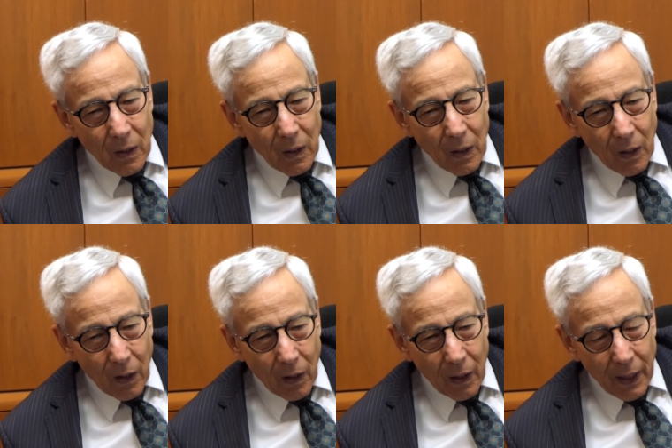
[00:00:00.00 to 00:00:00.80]

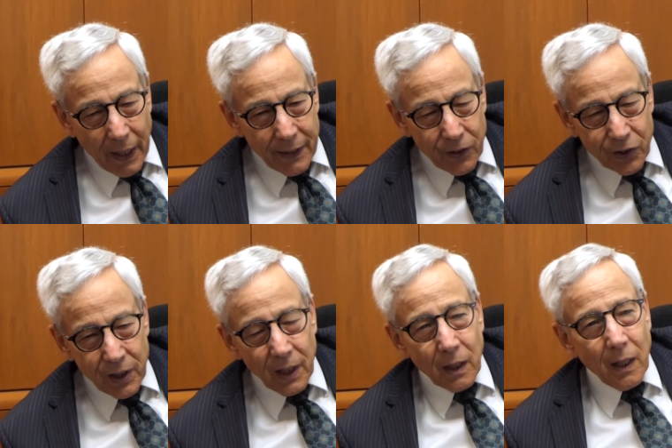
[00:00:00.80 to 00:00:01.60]
are, and the
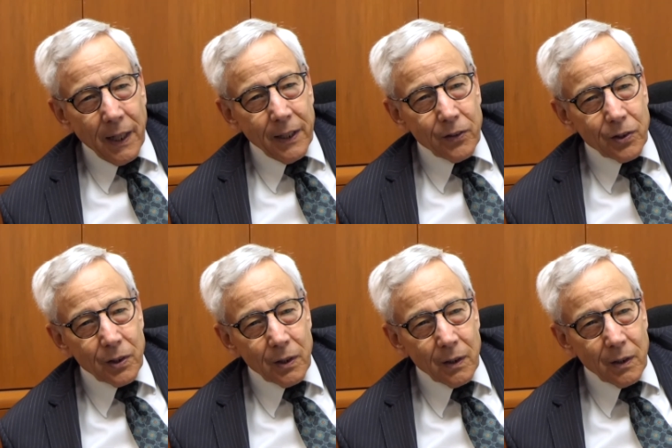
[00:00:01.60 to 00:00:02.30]
Ski Alliance